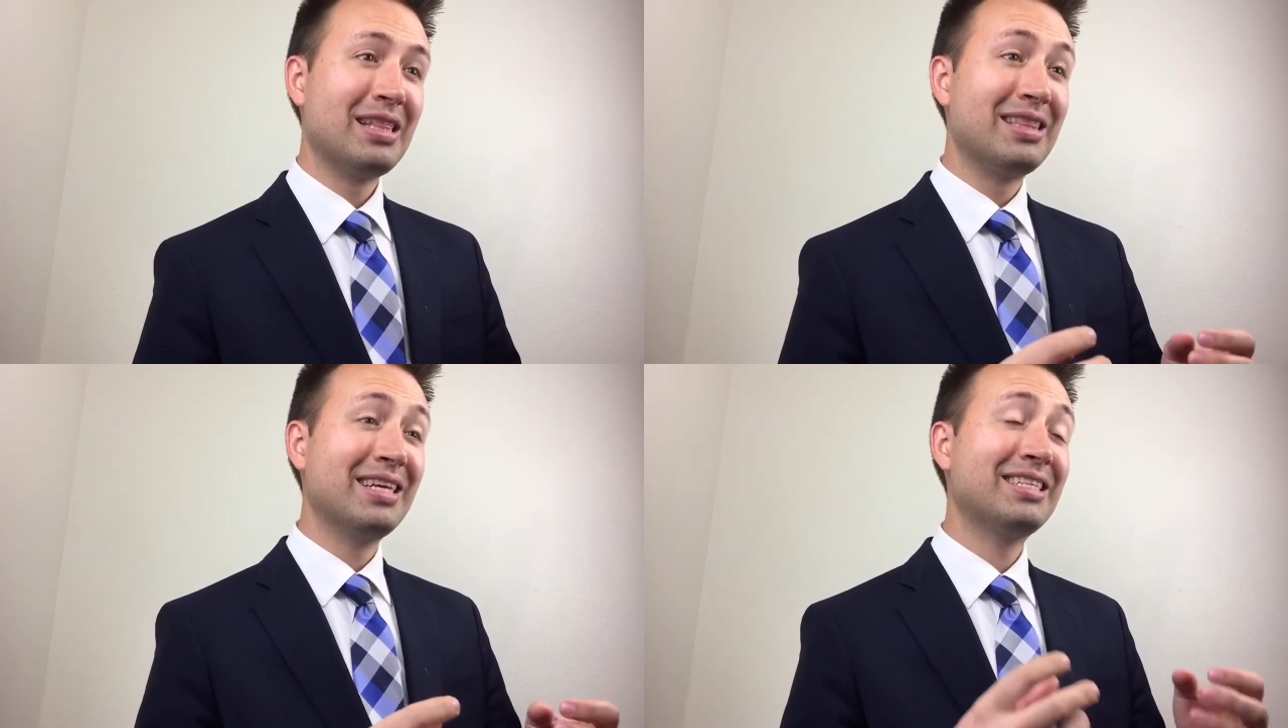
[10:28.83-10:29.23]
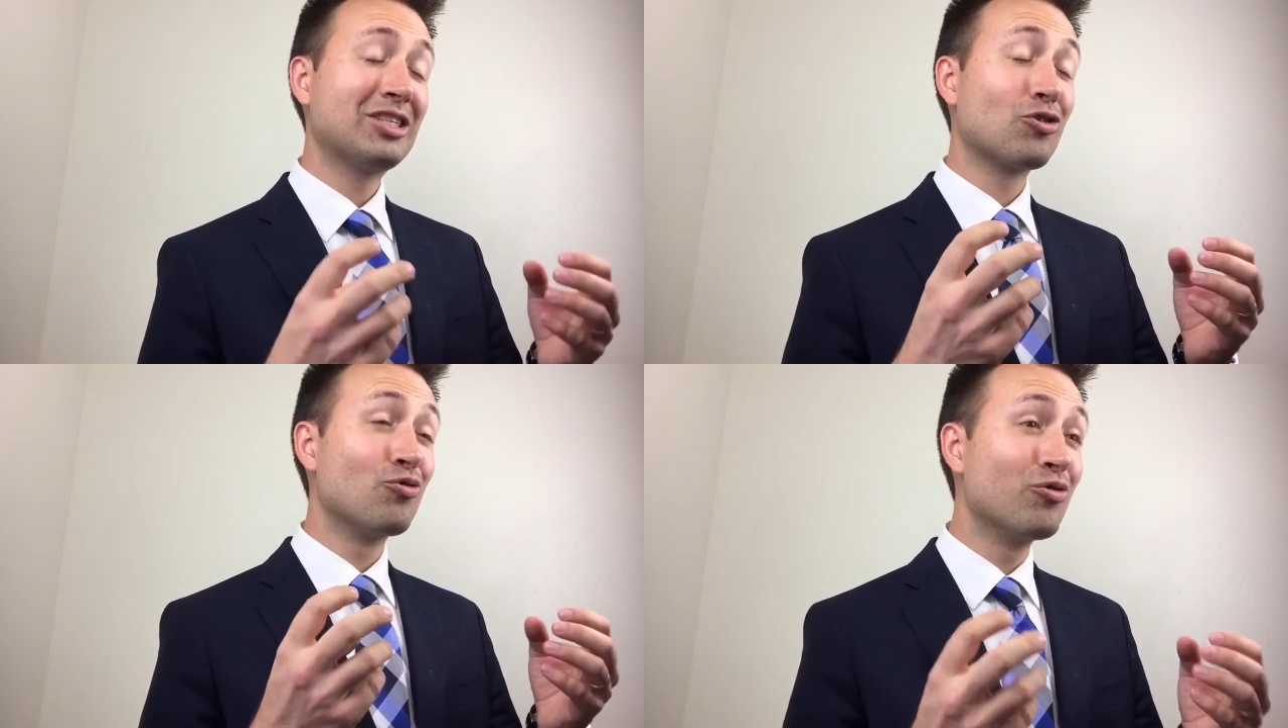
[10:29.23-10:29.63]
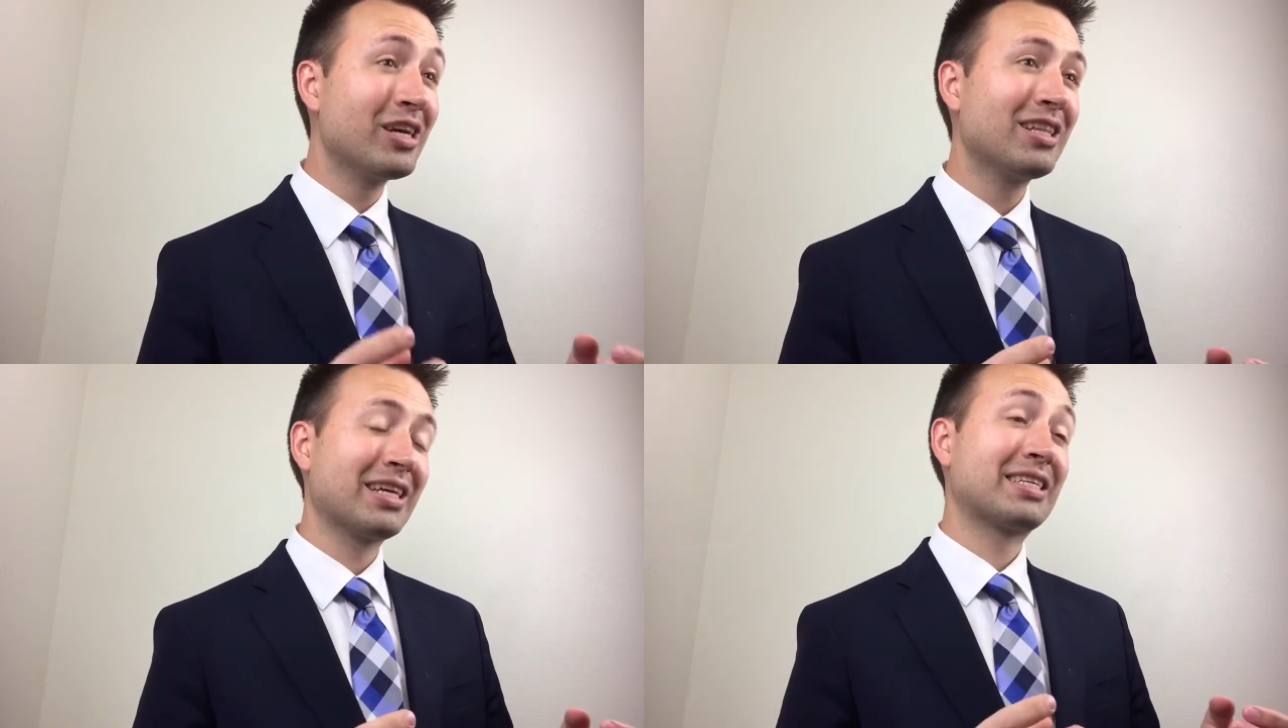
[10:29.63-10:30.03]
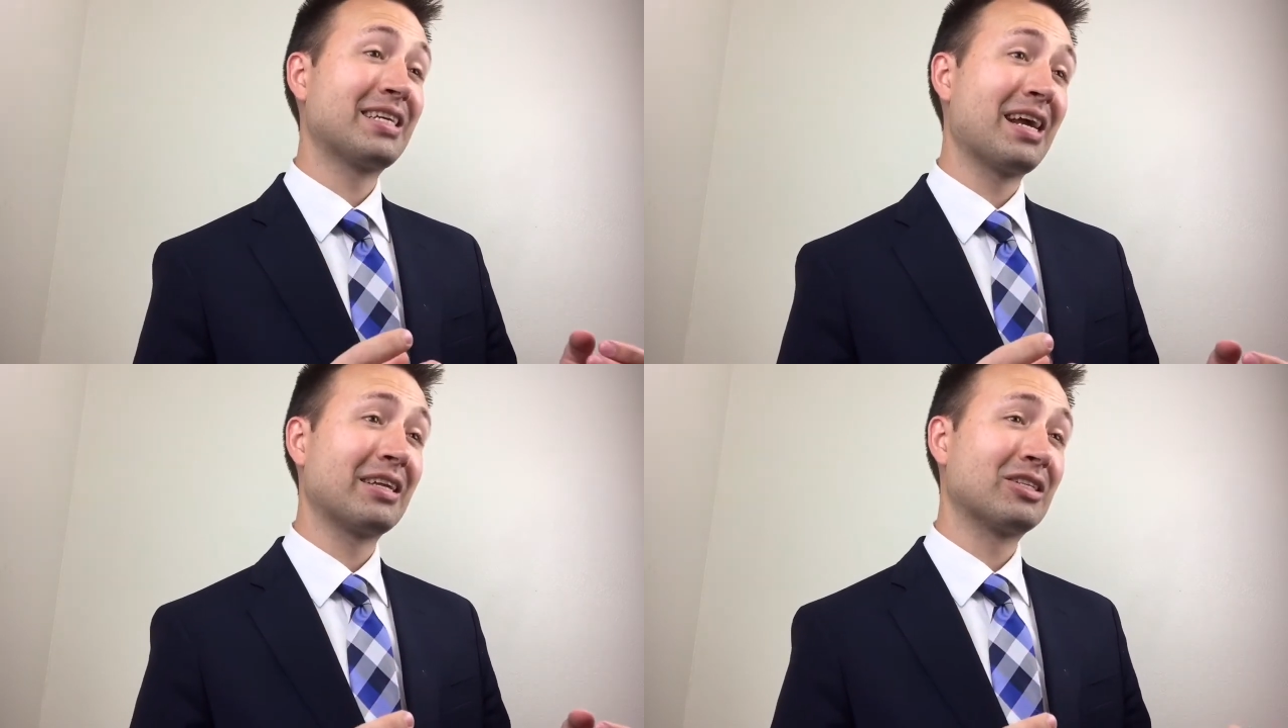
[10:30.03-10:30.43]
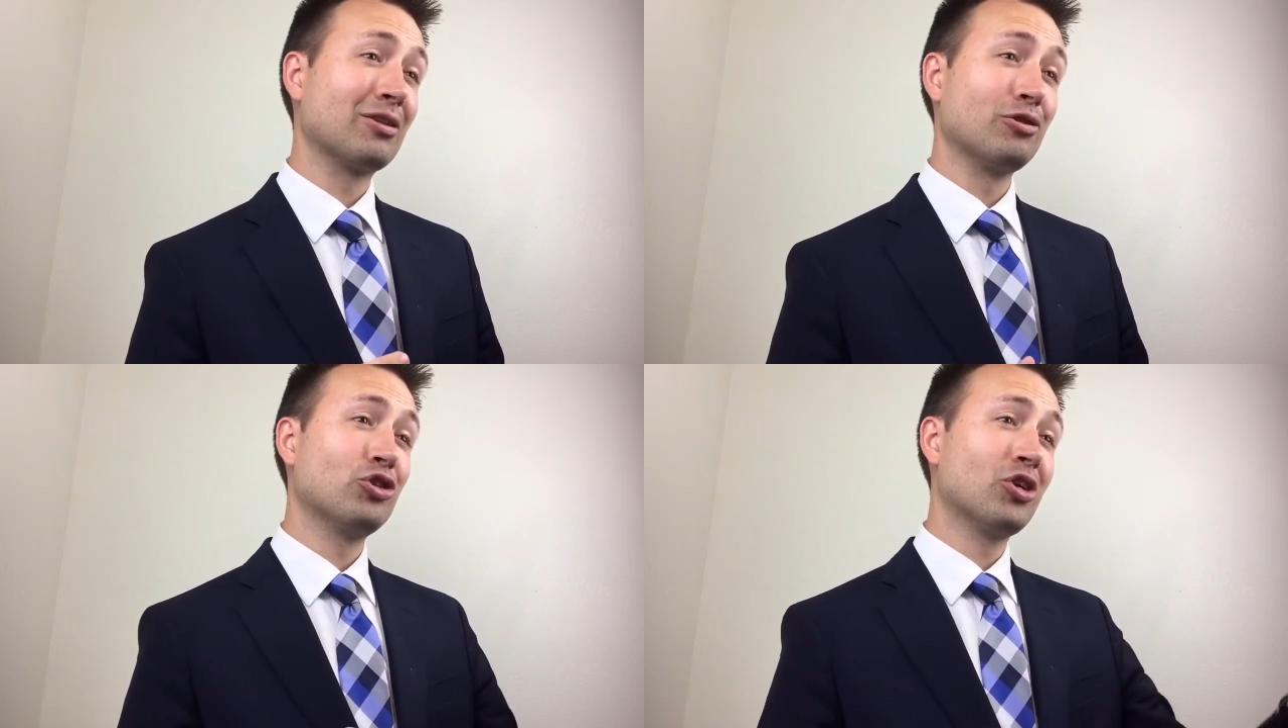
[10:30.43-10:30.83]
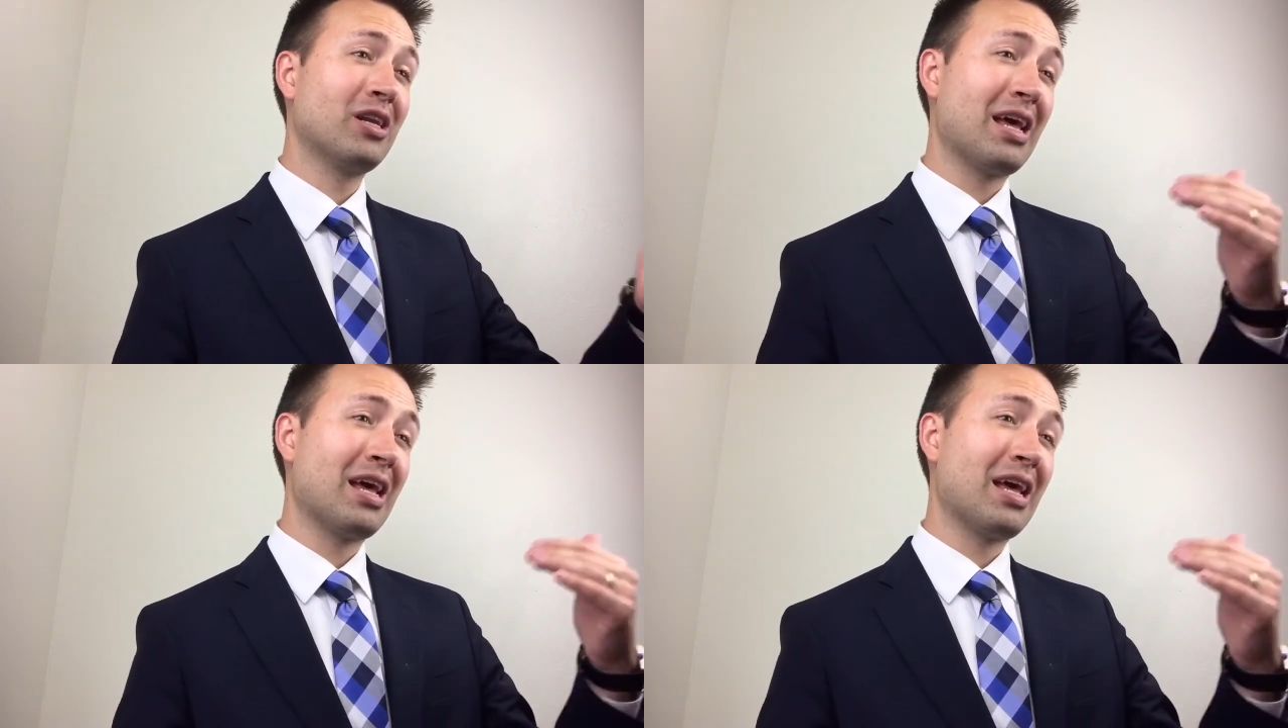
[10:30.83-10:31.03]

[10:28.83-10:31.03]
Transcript: This is a really exciting solution,